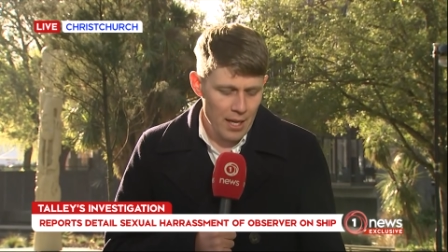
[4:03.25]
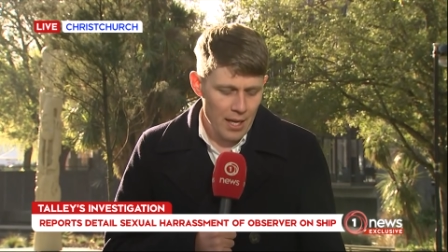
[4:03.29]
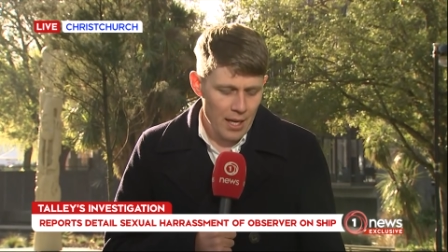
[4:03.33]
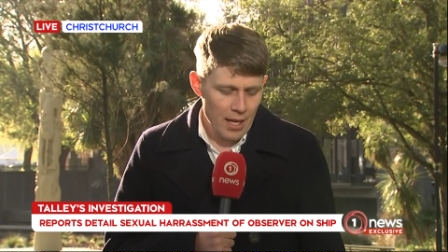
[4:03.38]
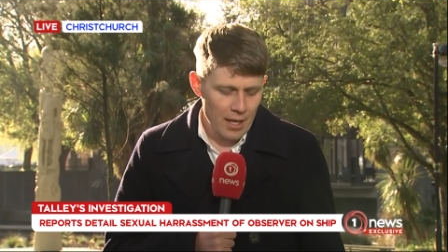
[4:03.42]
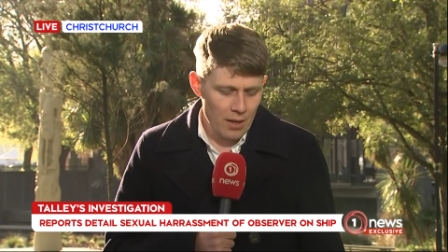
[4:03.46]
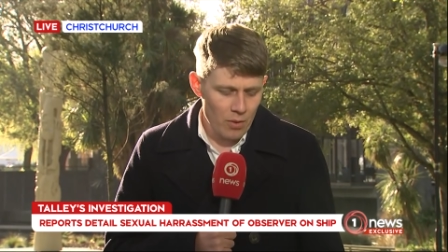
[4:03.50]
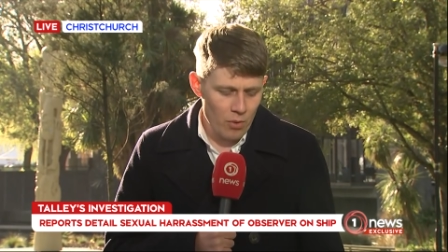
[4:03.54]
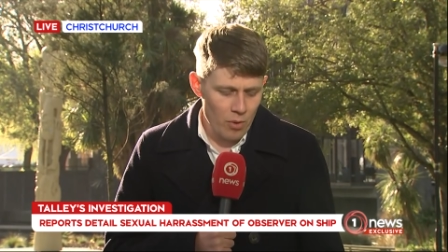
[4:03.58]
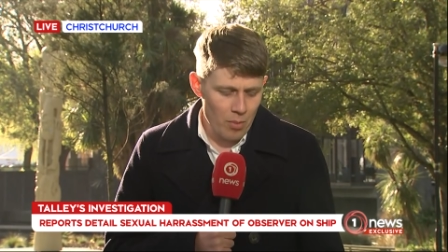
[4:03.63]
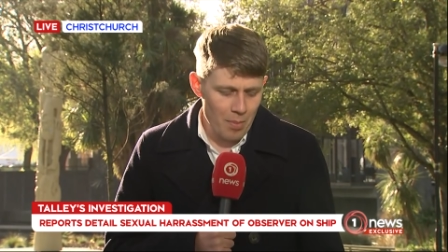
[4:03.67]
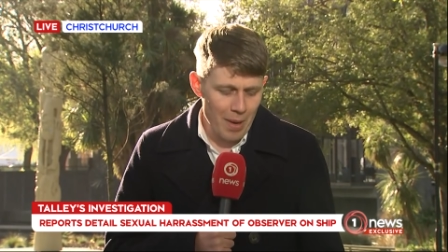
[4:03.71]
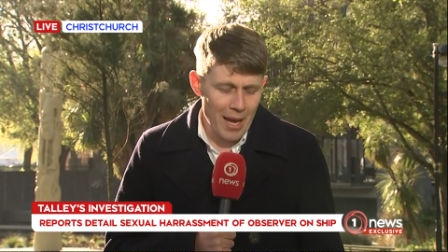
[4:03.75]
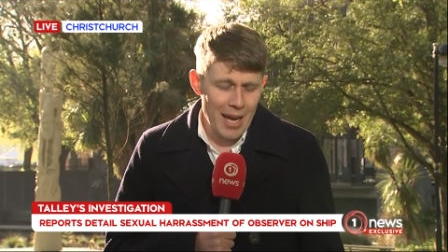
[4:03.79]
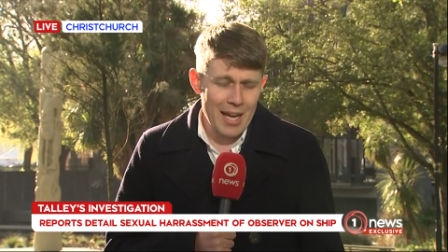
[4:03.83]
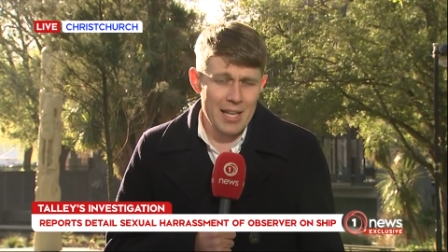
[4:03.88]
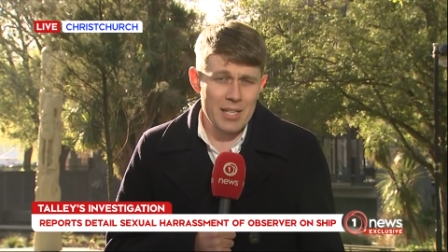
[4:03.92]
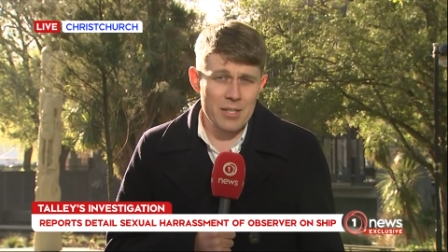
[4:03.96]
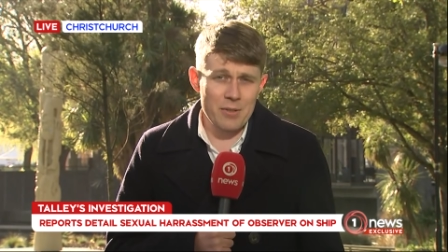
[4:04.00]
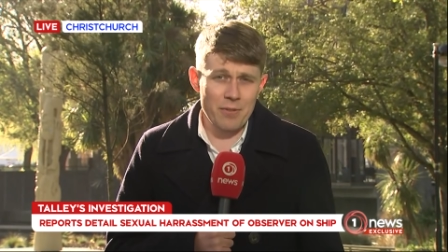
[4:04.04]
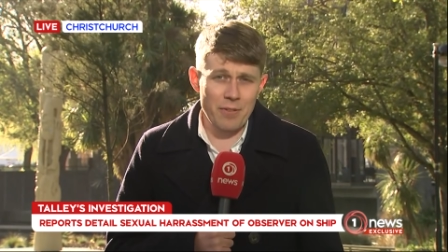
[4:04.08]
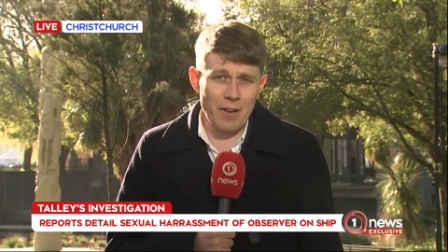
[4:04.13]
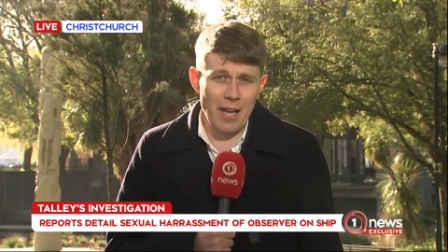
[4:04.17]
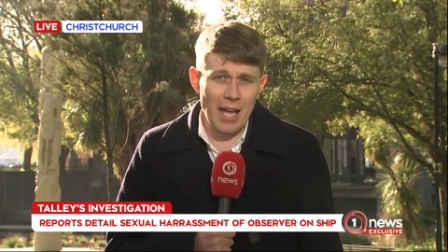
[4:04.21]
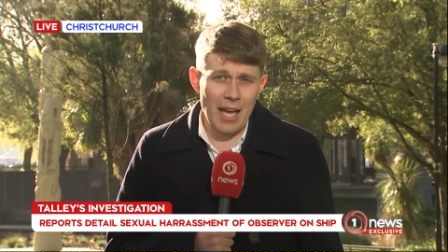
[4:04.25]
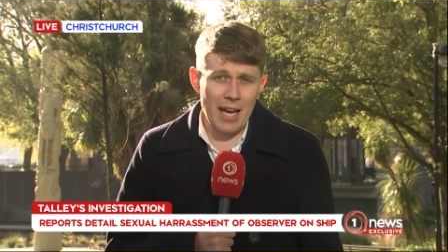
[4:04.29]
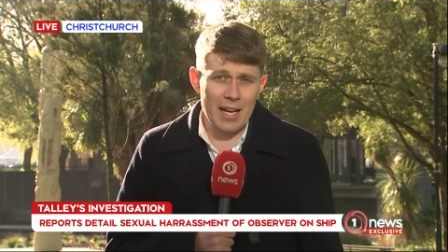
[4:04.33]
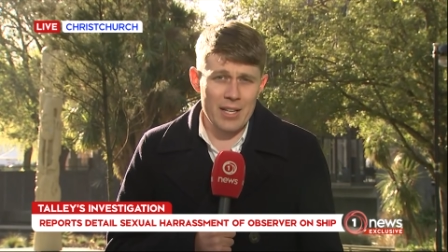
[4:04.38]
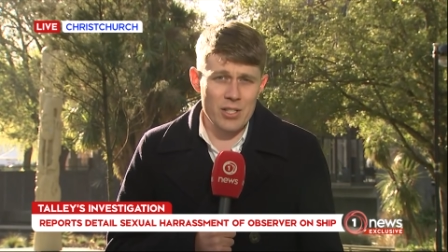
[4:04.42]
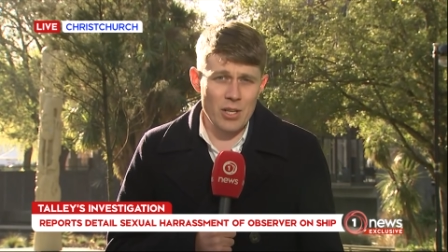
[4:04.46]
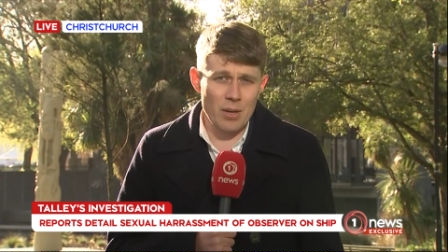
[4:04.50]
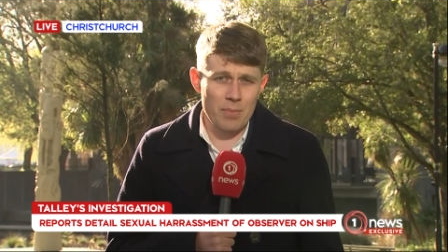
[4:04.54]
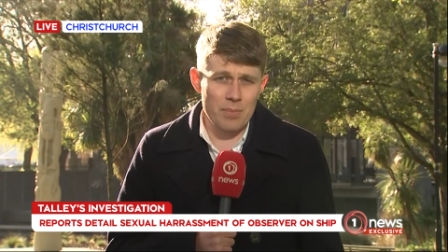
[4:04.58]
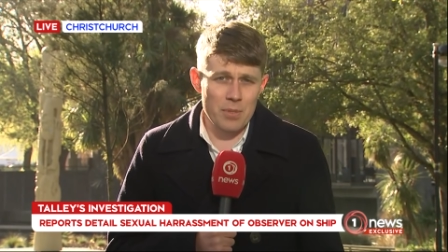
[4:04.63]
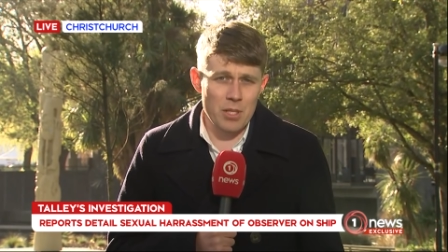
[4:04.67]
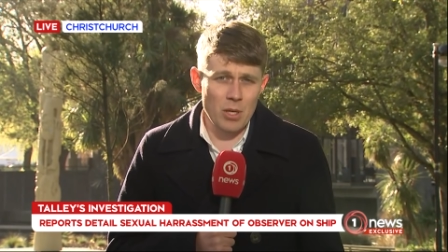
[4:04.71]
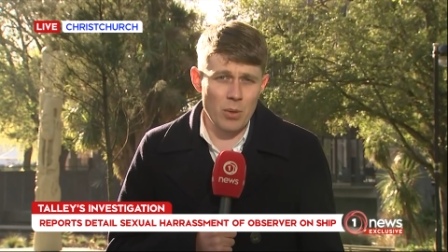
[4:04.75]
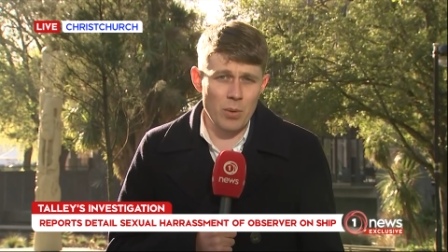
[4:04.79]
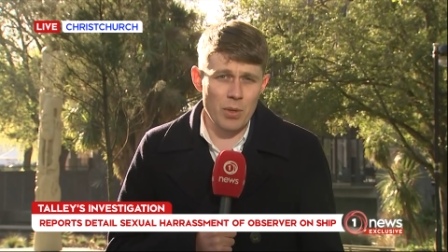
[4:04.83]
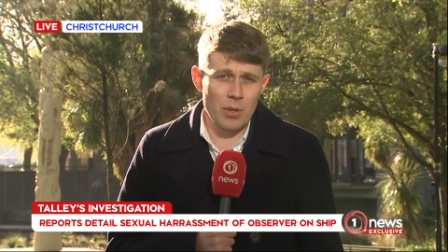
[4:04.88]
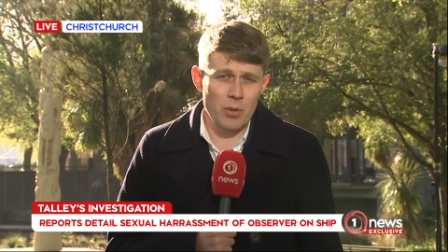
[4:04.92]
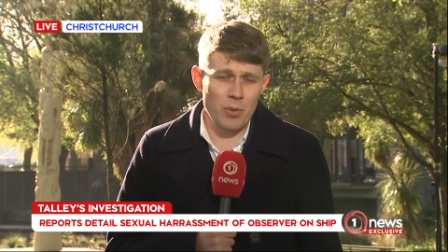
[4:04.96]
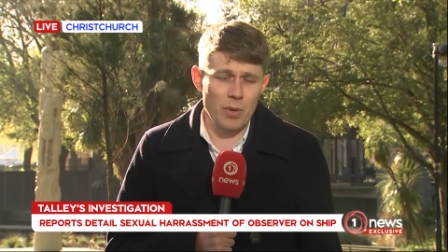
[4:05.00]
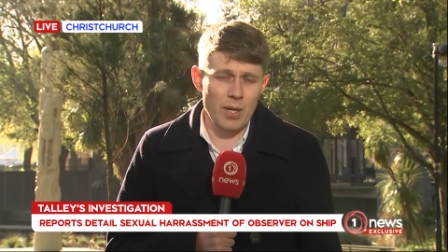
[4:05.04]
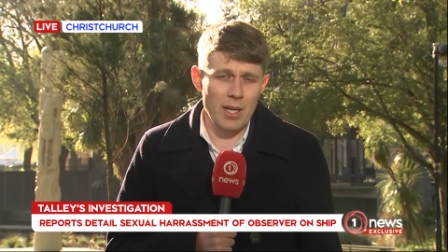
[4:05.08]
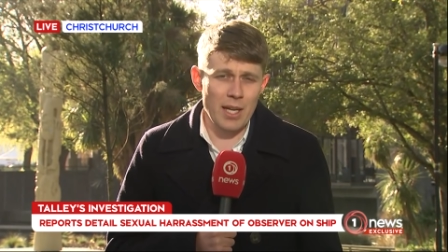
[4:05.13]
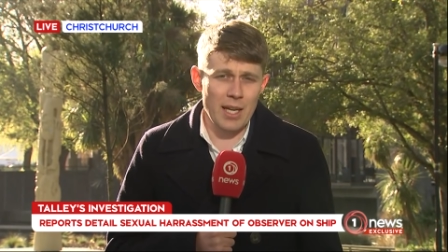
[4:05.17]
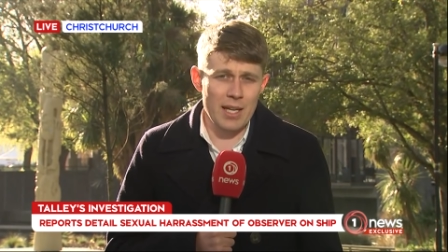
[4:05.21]
It remains flagged some two or
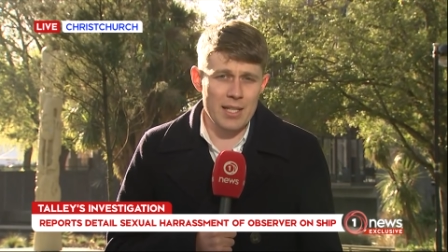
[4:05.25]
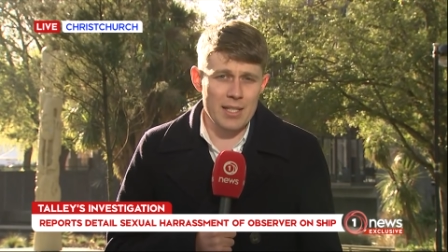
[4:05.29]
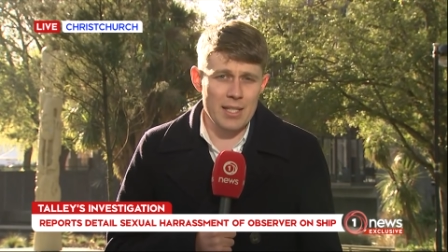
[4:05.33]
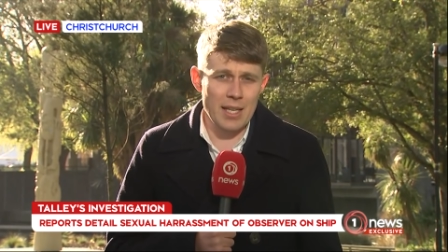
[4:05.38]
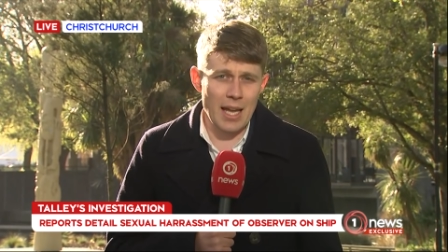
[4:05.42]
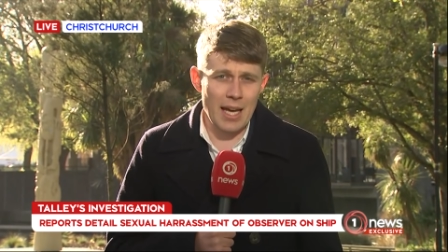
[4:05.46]
three years